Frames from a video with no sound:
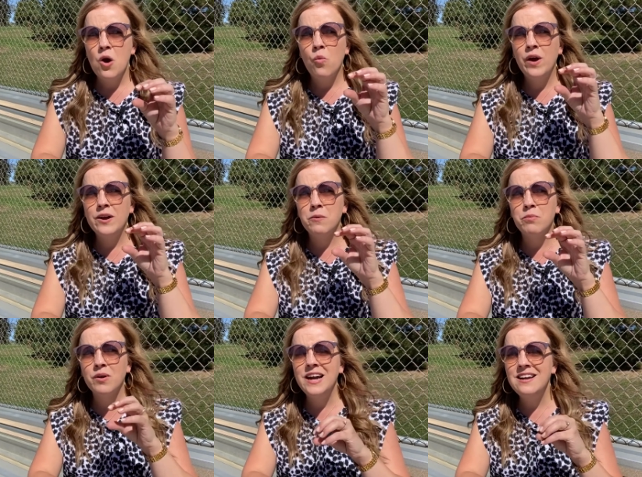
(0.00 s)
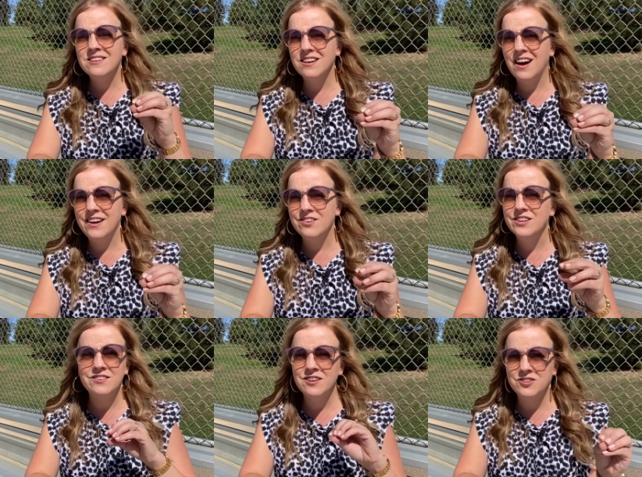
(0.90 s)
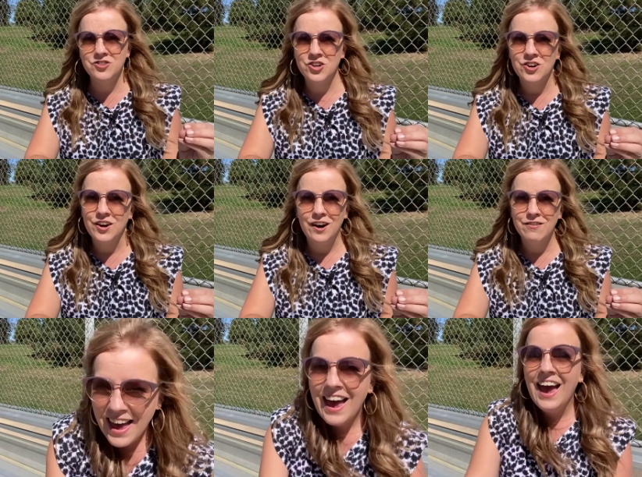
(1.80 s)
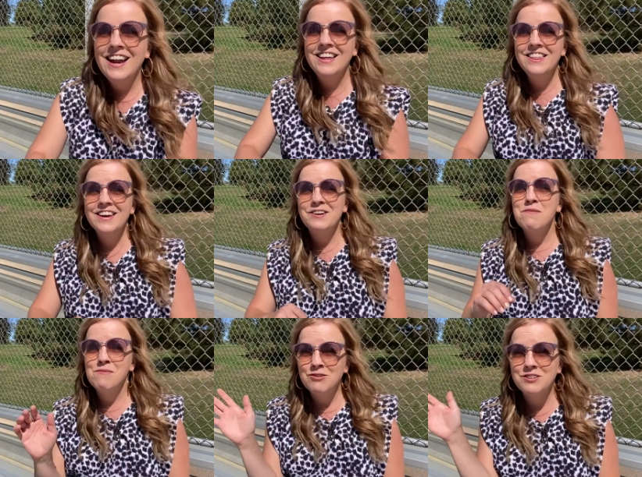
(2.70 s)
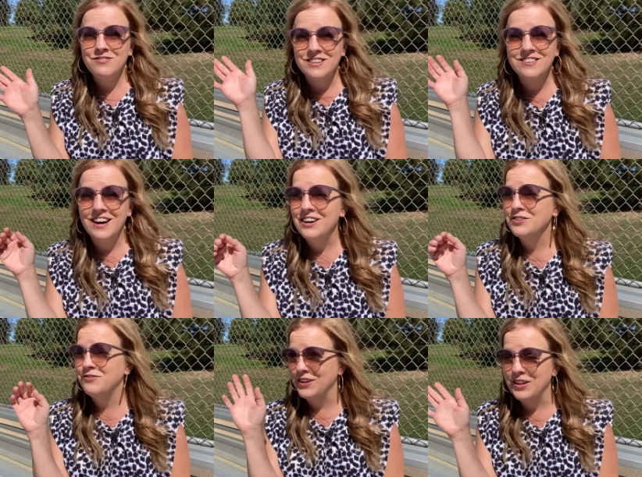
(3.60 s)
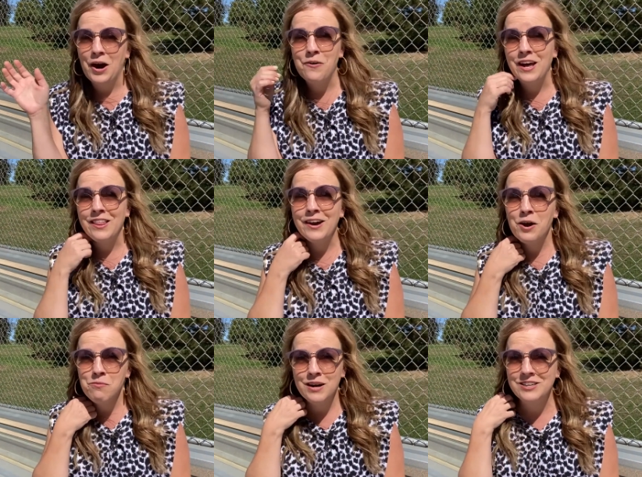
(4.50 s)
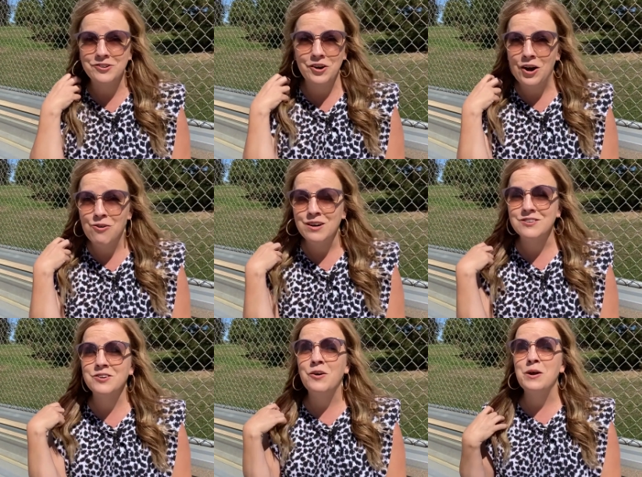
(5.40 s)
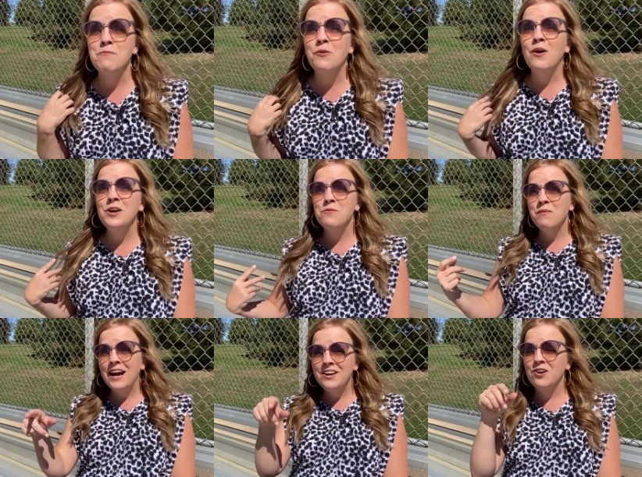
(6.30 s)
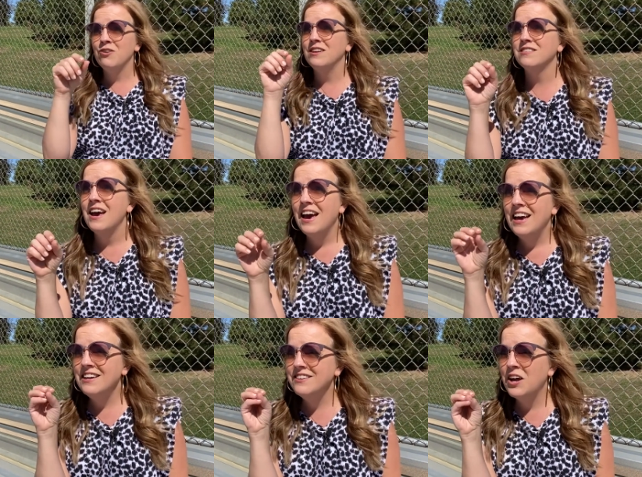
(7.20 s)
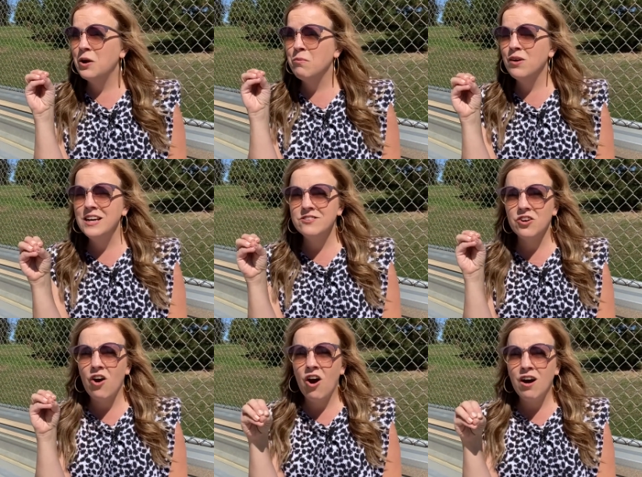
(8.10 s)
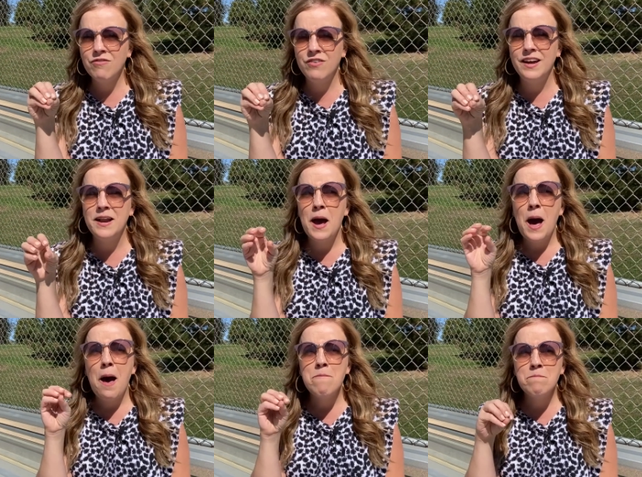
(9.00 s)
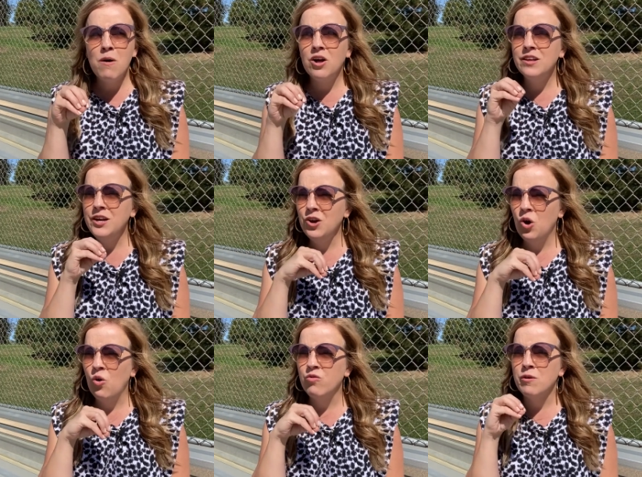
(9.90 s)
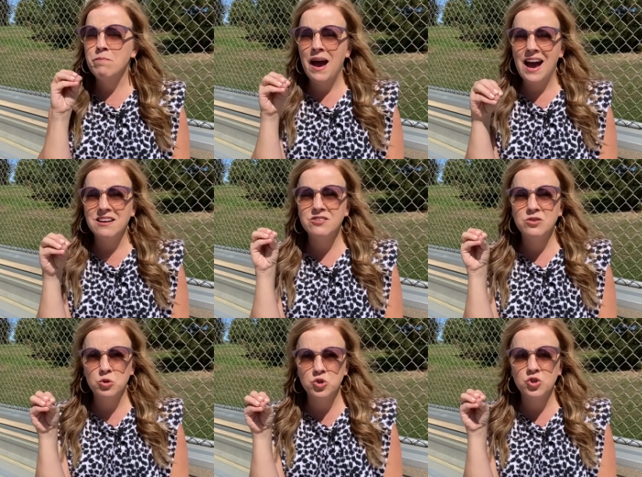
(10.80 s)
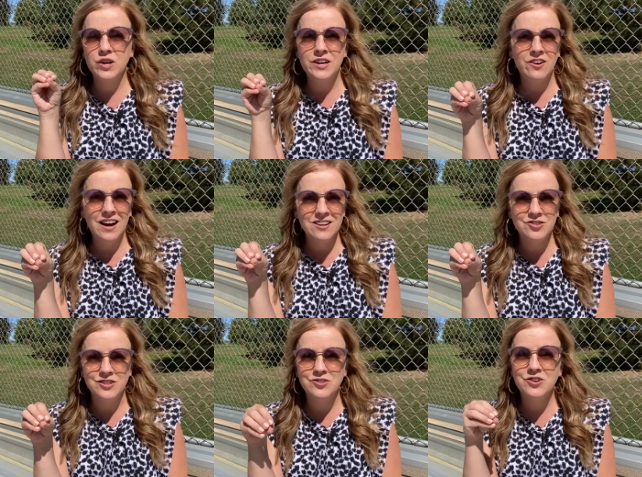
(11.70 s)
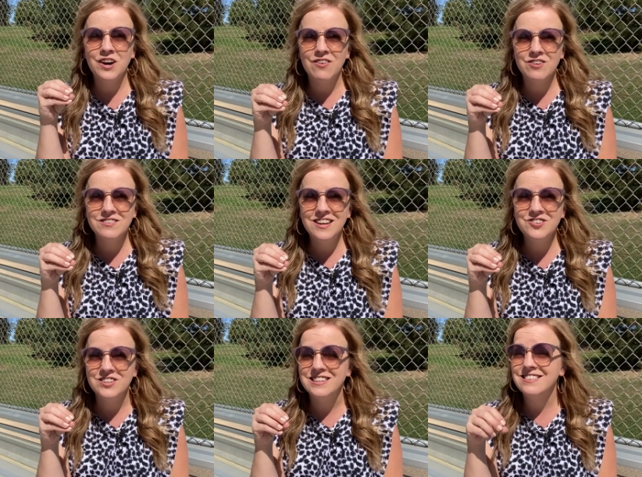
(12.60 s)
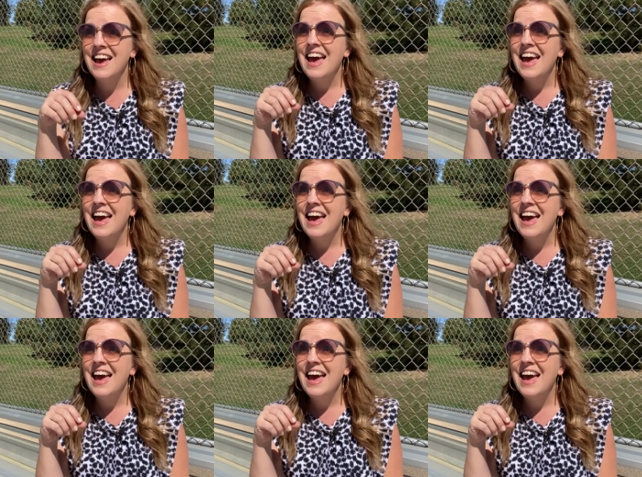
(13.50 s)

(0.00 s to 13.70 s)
when our brain is idle, it doesn't turn off. And I think most of us gals feel that way. Like our brains are always going. But what you might notice is that our brains are often mulling over past social interactions or conversations.